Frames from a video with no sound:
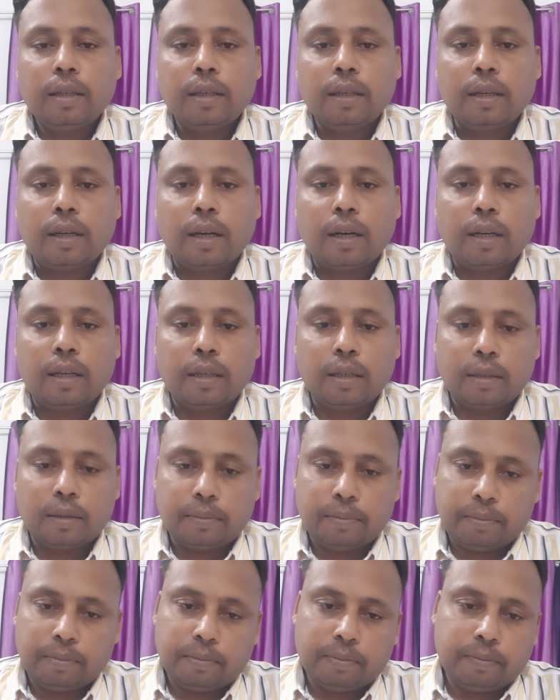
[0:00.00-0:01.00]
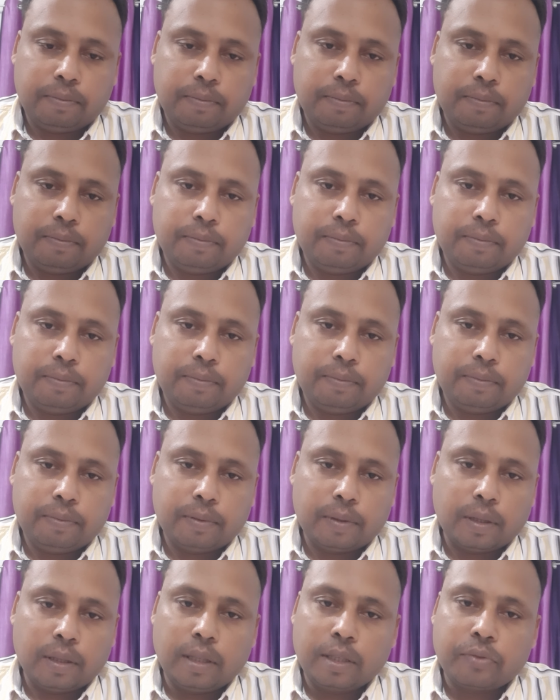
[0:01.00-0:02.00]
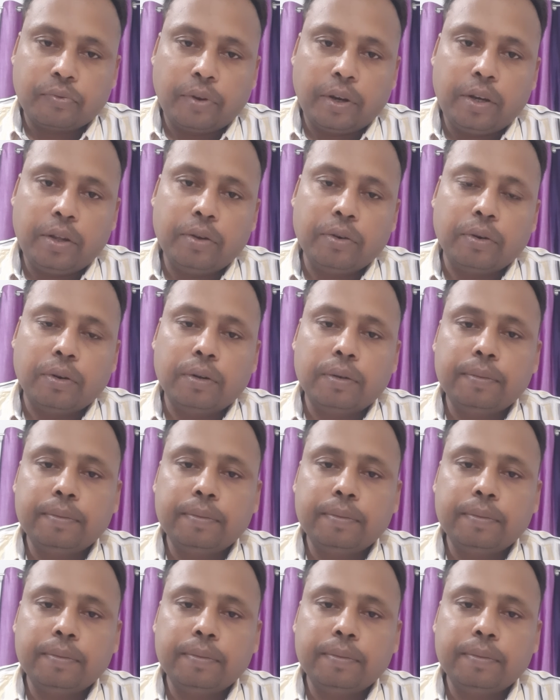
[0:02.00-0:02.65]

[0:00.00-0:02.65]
and in this video